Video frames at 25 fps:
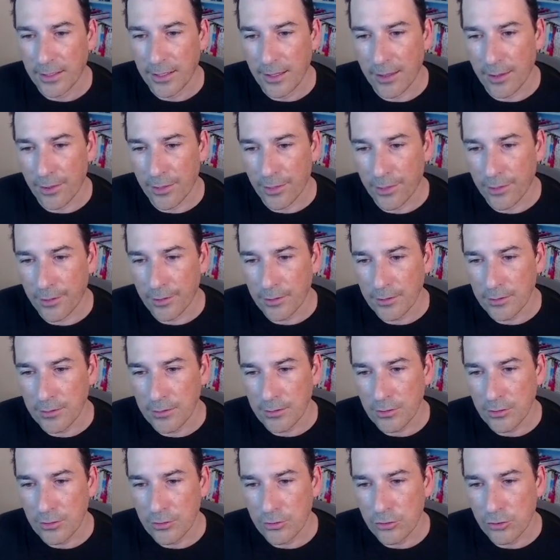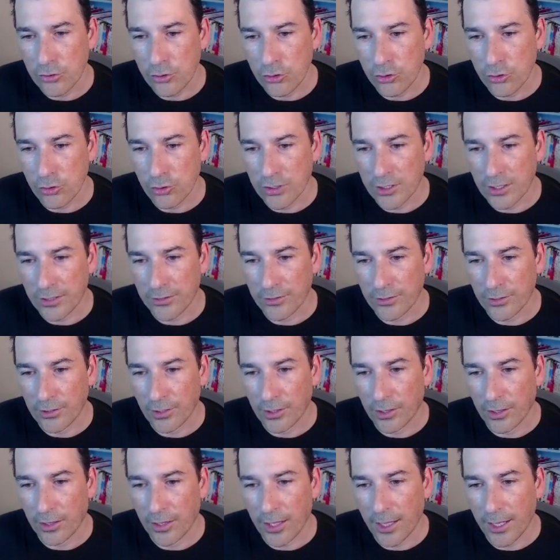and then you can
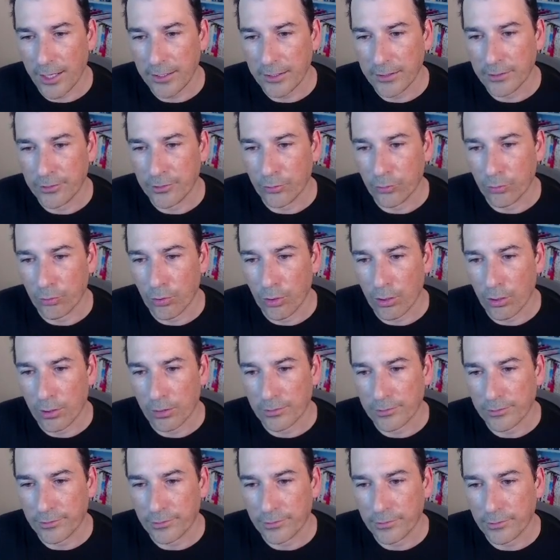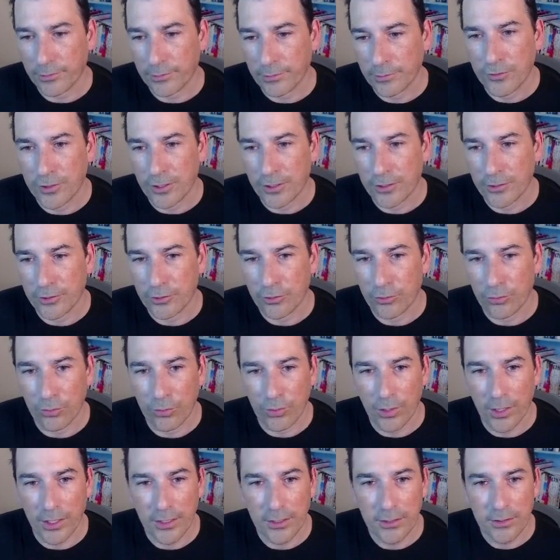light the rocks you can
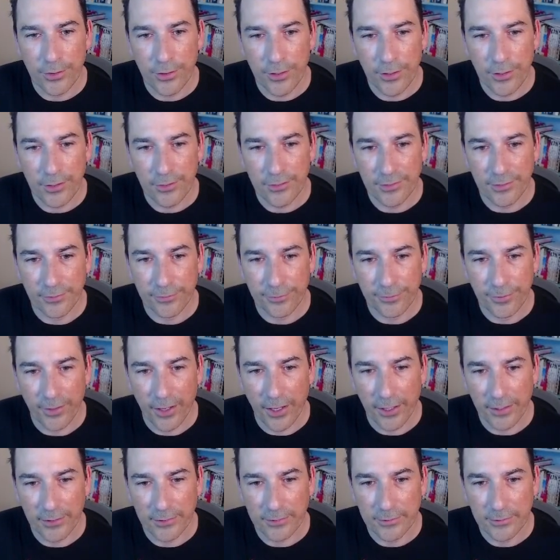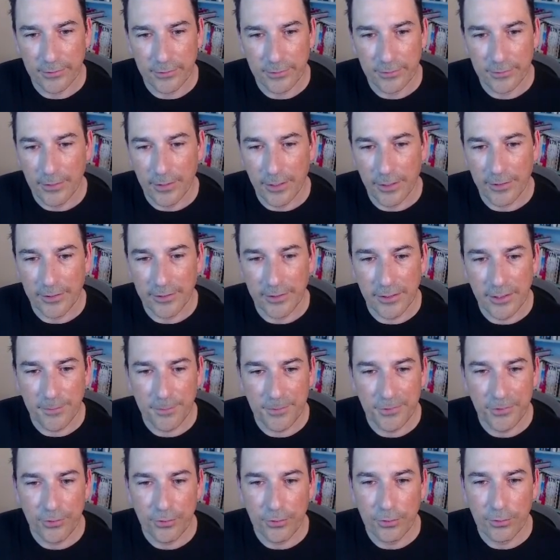create this effect and it
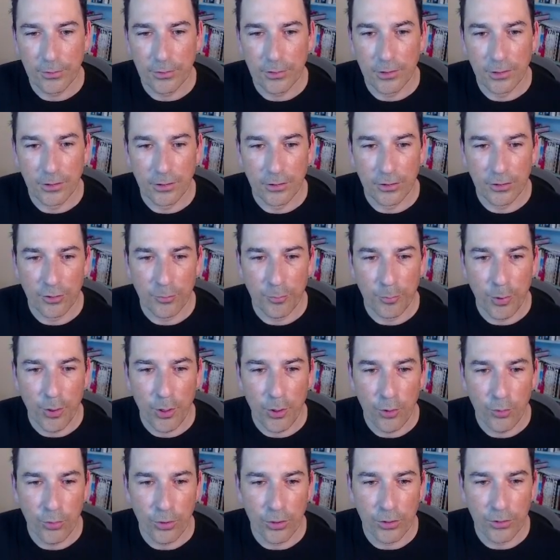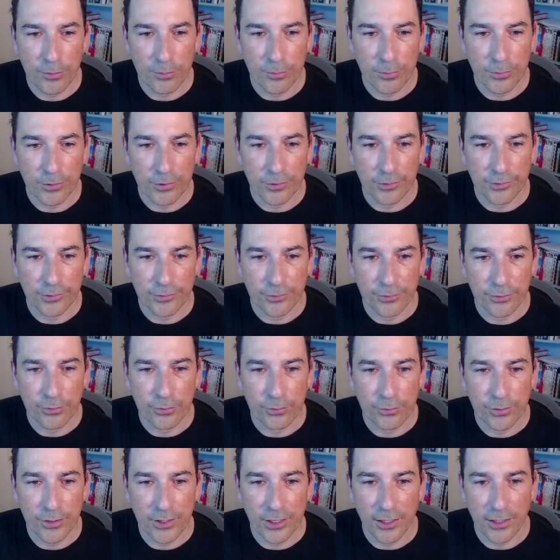gives you a lot of power because
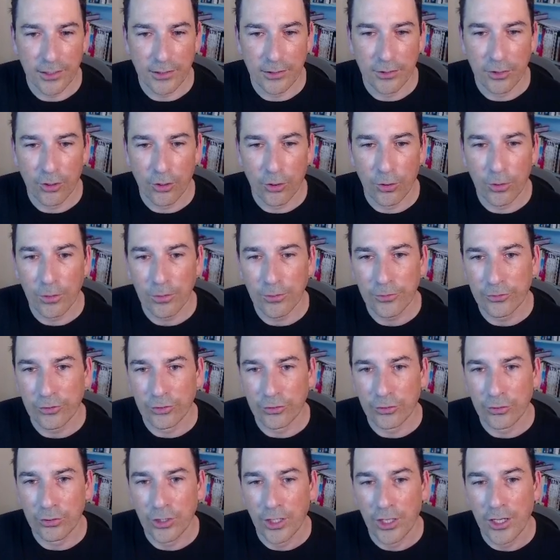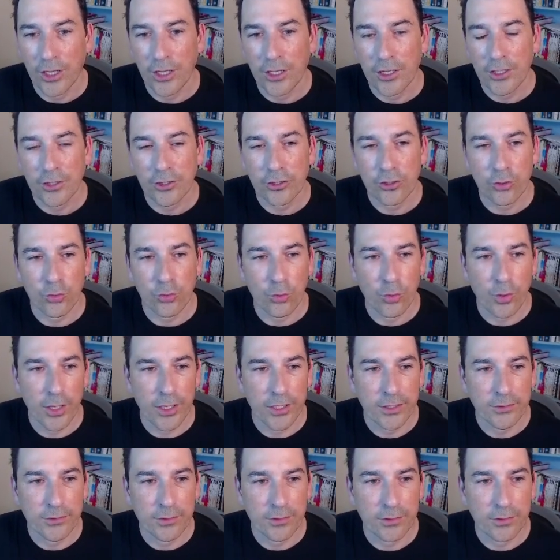you can also
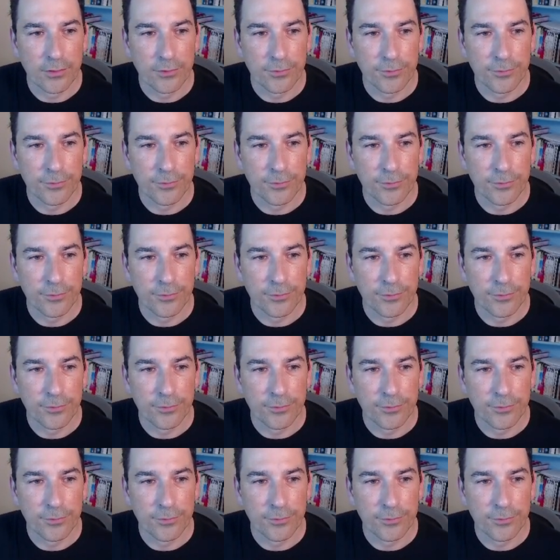create a